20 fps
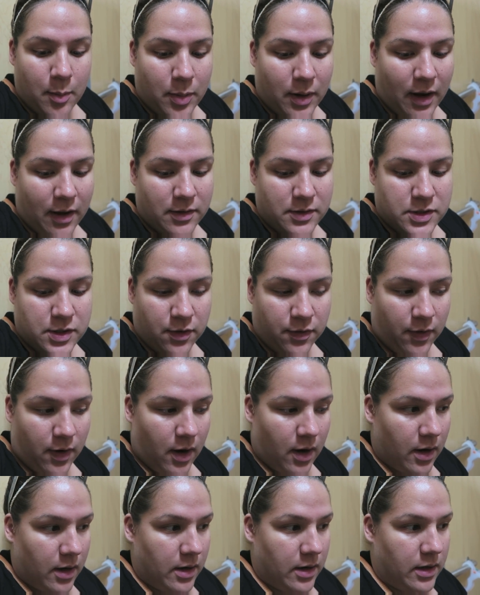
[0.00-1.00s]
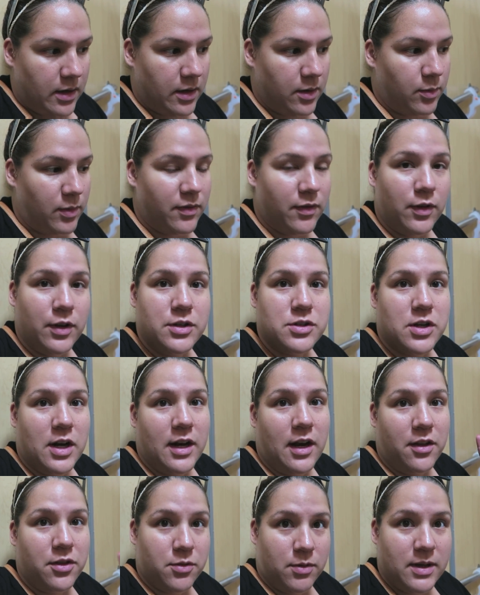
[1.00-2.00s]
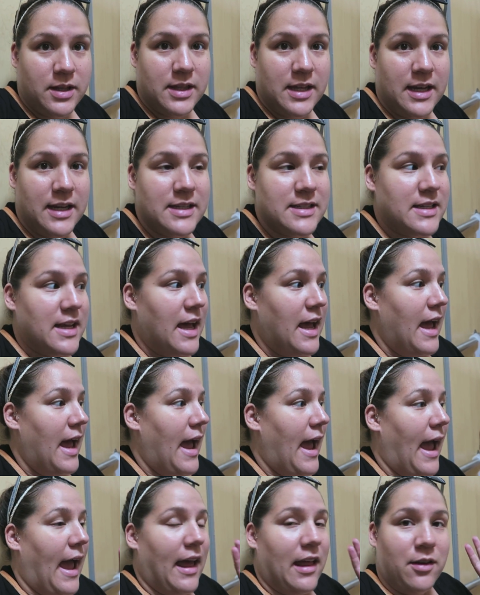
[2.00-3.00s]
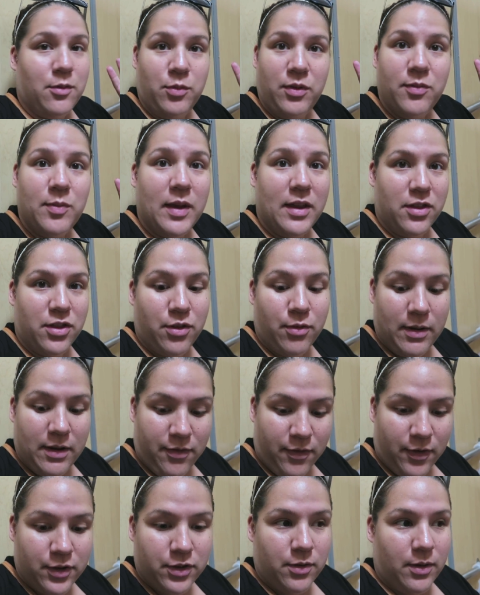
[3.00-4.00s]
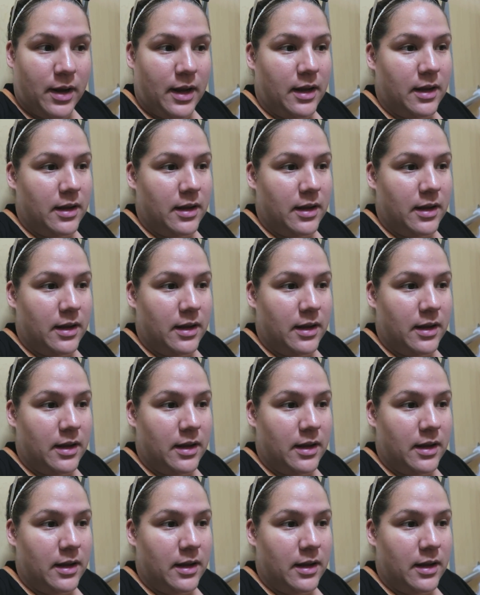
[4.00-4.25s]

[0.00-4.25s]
But I, so far, we've only tried on three things and we've been three for three.